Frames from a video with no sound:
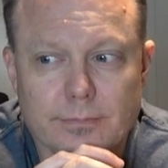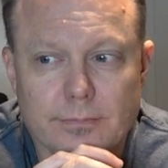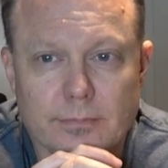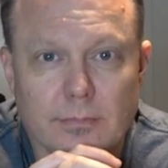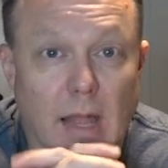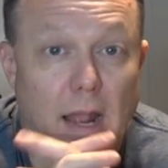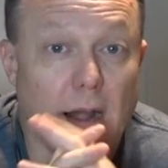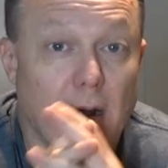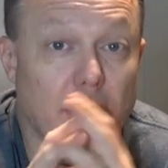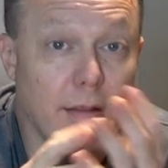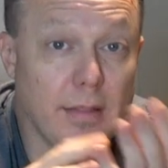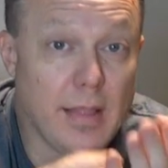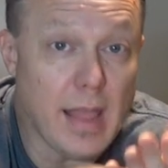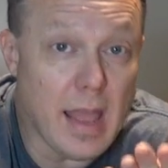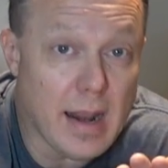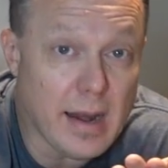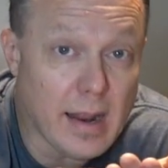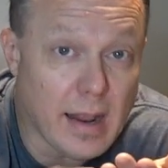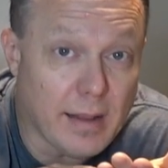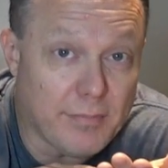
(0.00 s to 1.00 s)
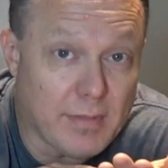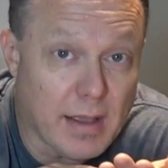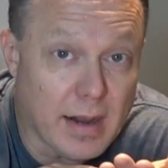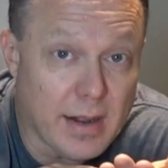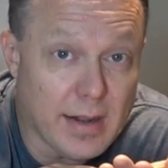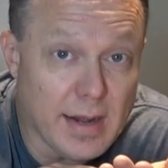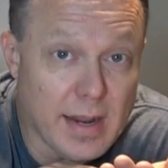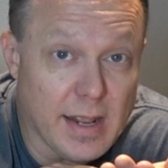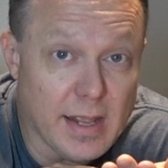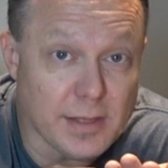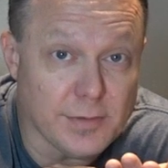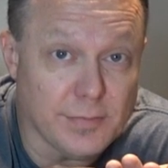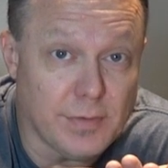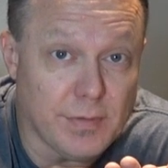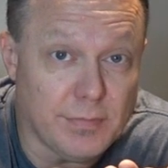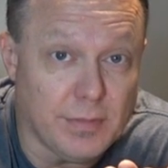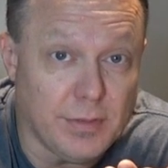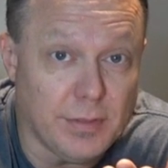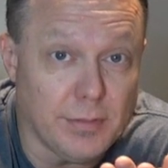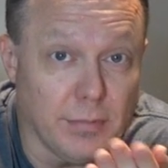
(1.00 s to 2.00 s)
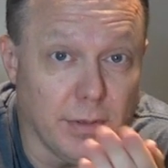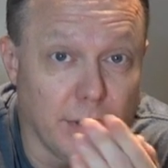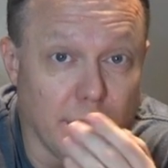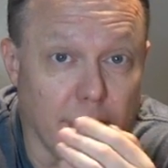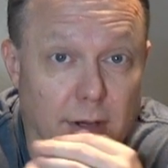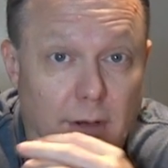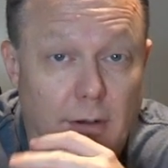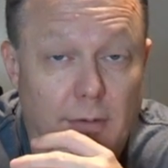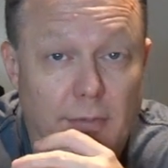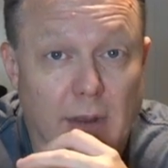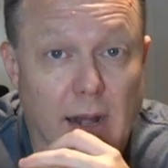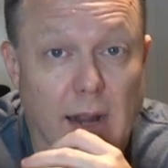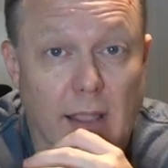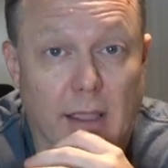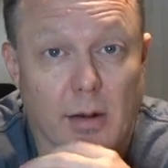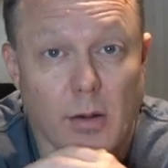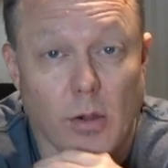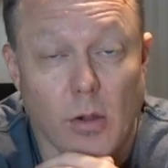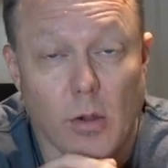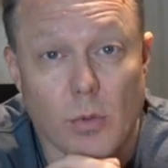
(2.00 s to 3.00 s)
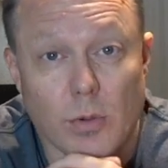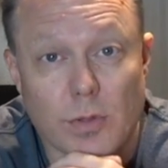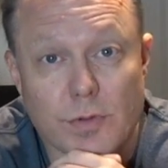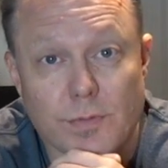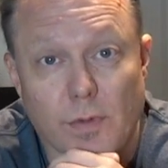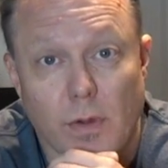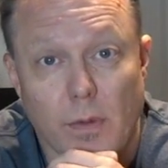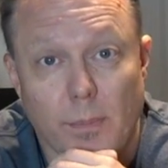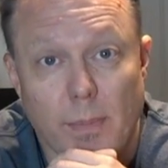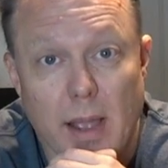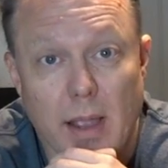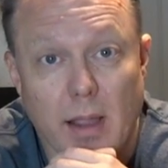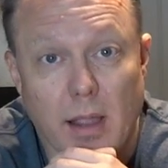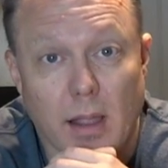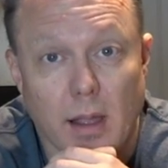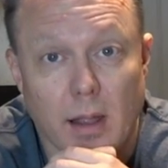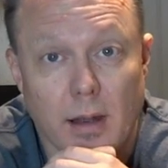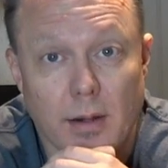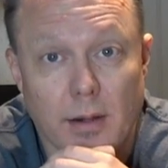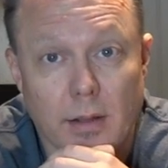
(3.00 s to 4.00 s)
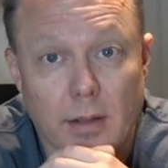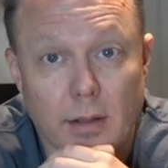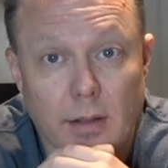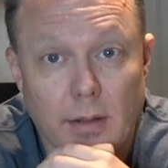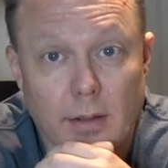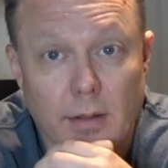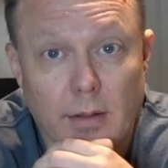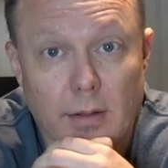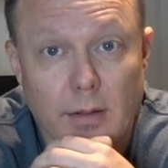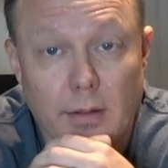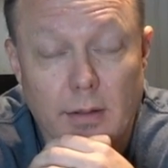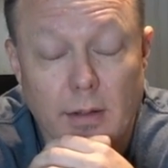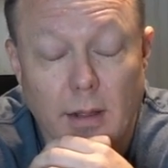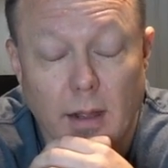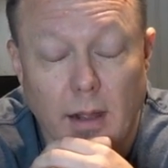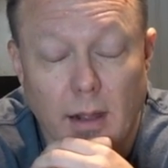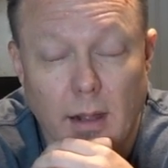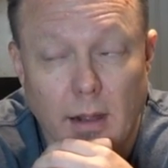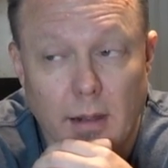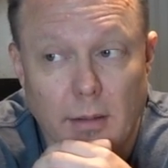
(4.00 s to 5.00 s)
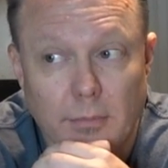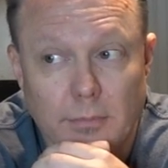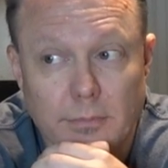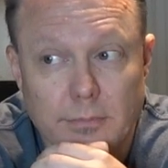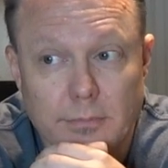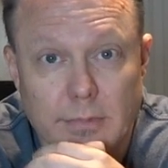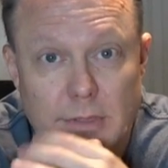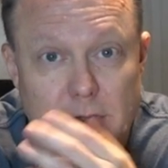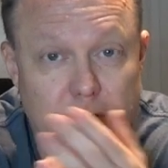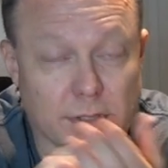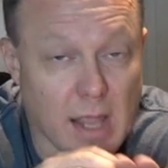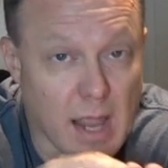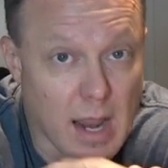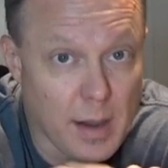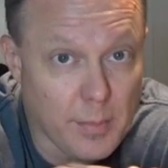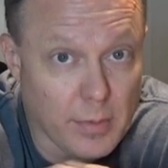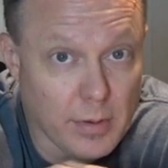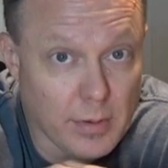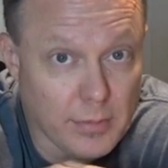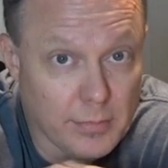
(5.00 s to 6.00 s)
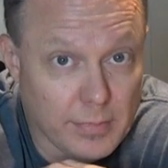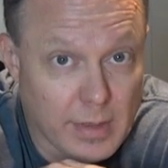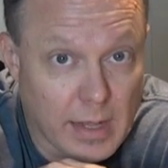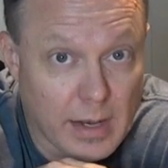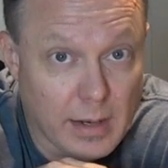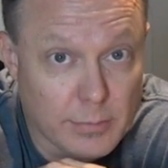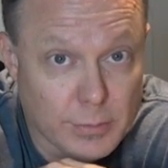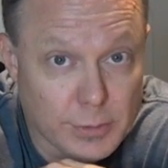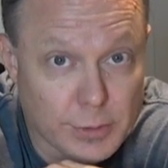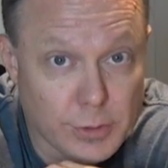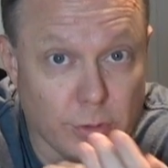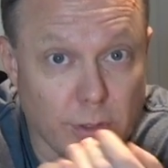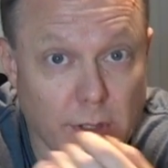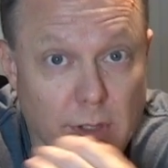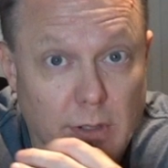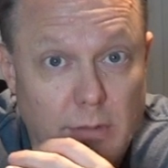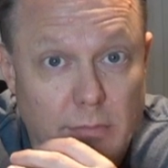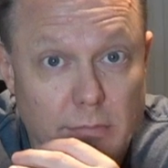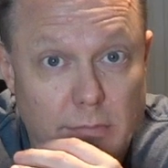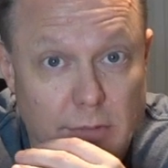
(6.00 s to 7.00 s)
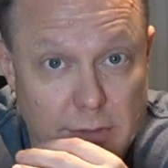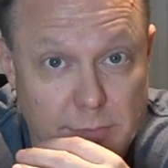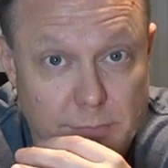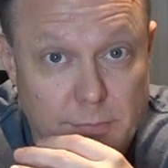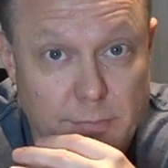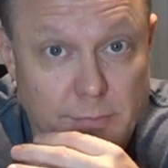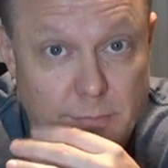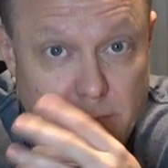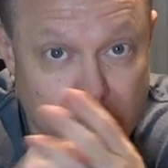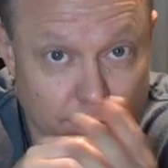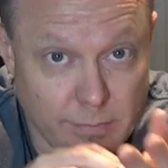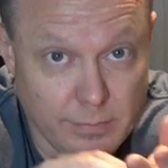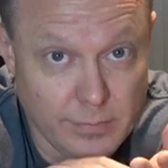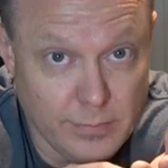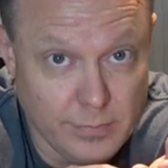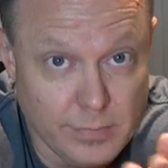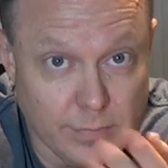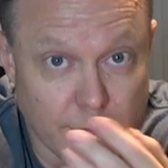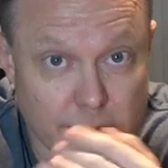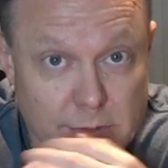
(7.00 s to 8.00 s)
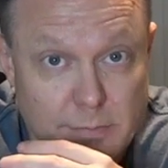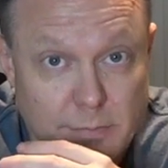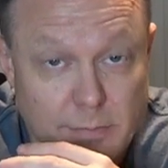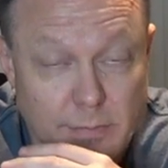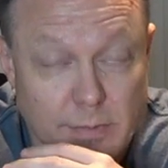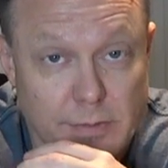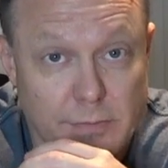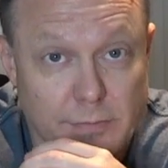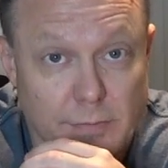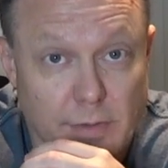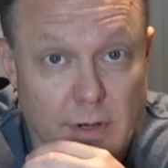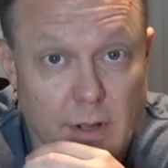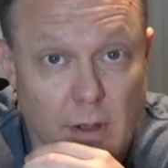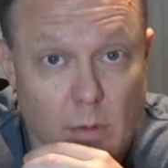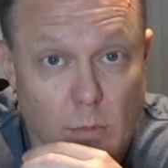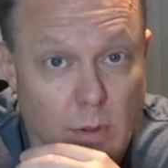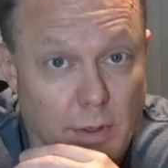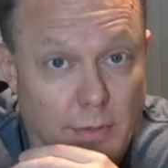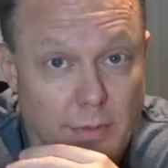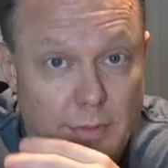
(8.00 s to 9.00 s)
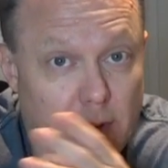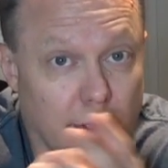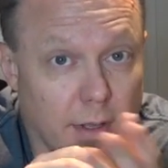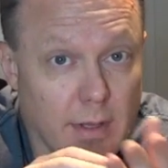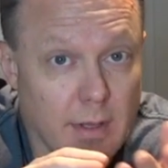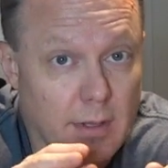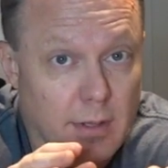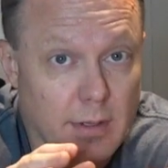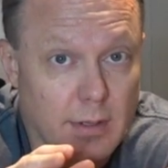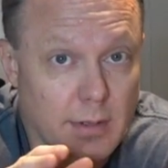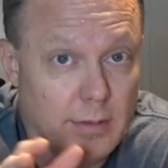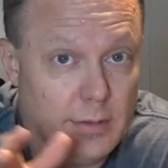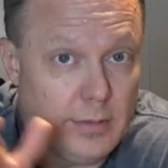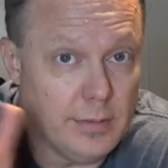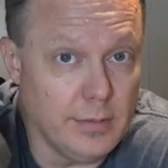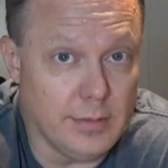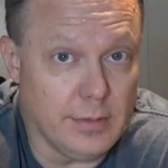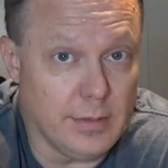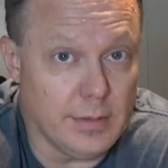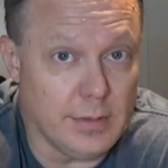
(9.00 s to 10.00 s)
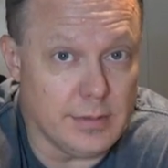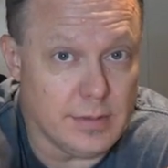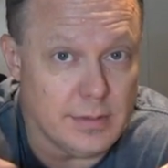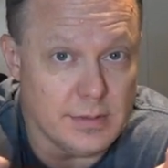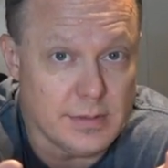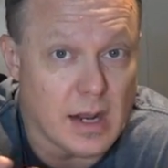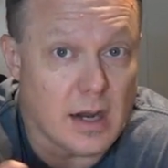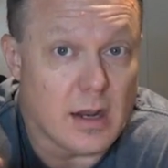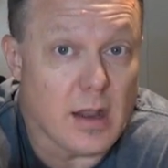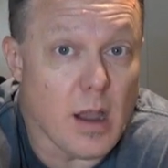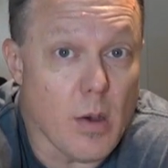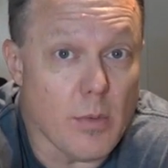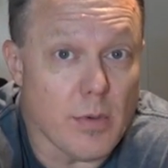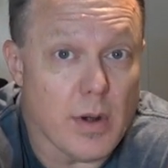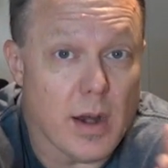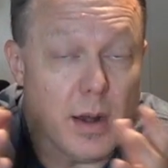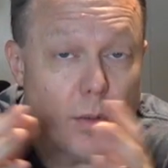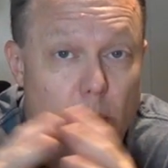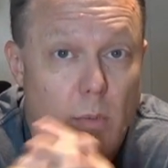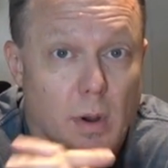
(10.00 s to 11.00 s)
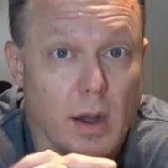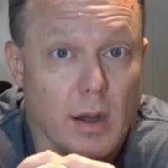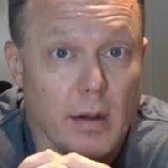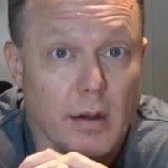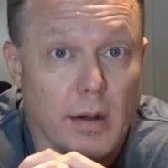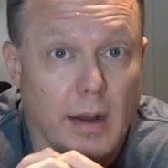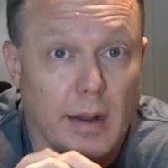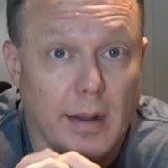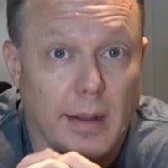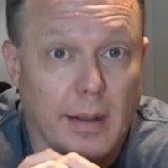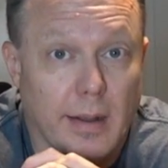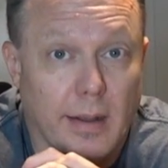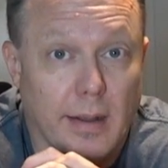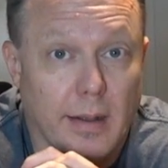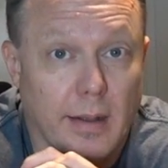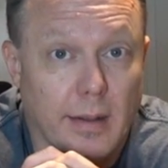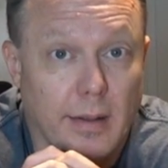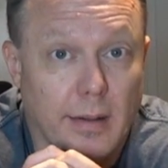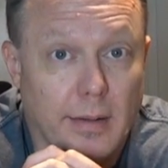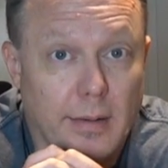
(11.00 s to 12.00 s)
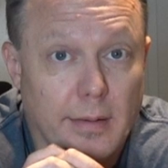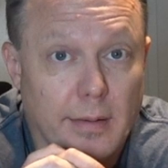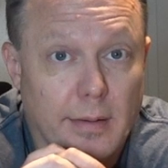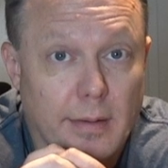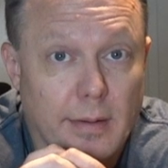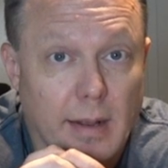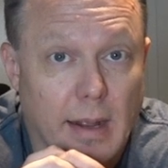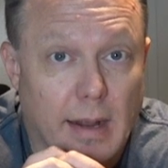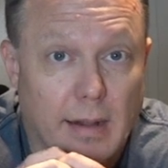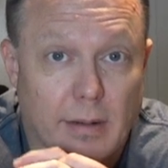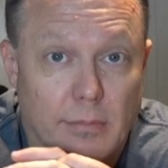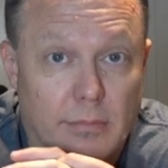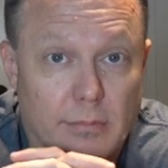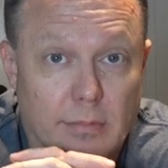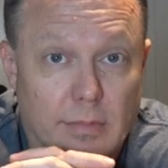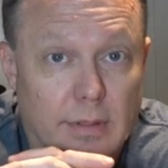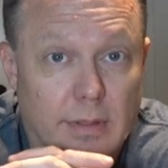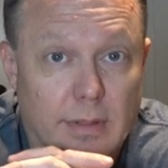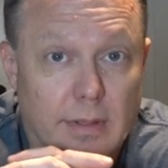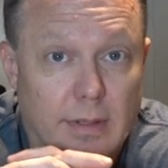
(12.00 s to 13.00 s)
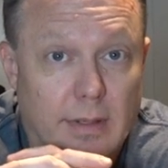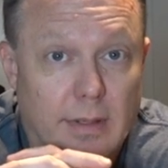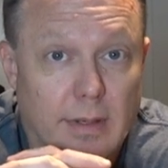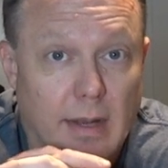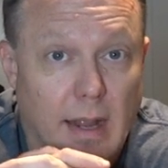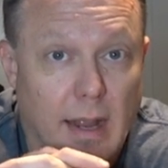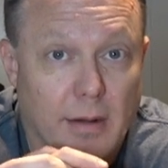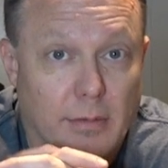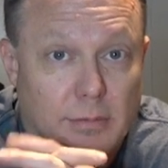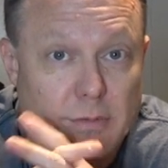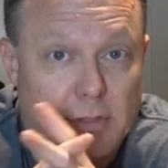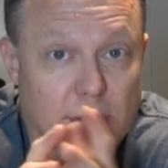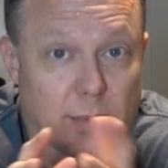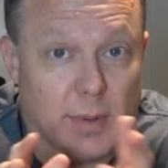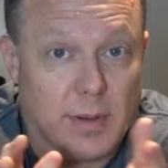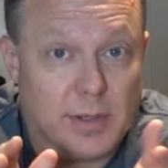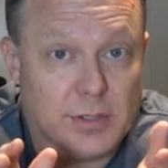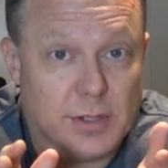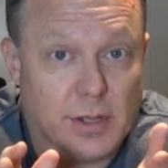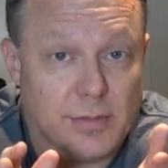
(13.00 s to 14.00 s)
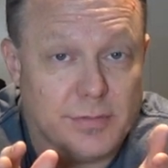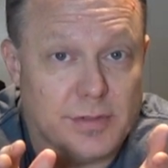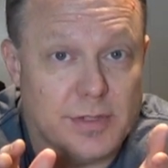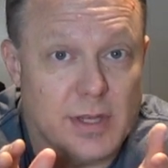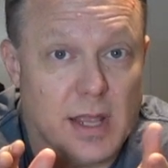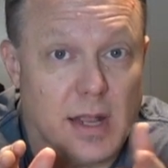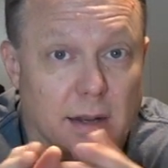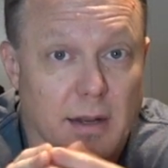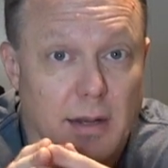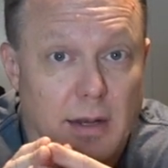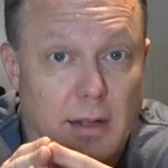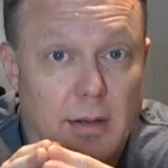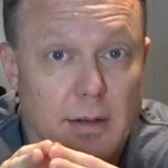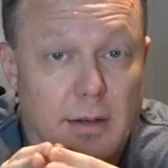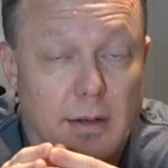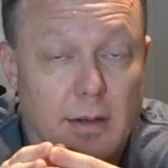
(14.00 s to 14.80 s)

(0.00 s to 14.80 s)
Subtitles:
Not only that, I've got an AX53 here that I can always fall back on. This camera that I'm shooting this video with is not going anywhere. I don't see myself selling it.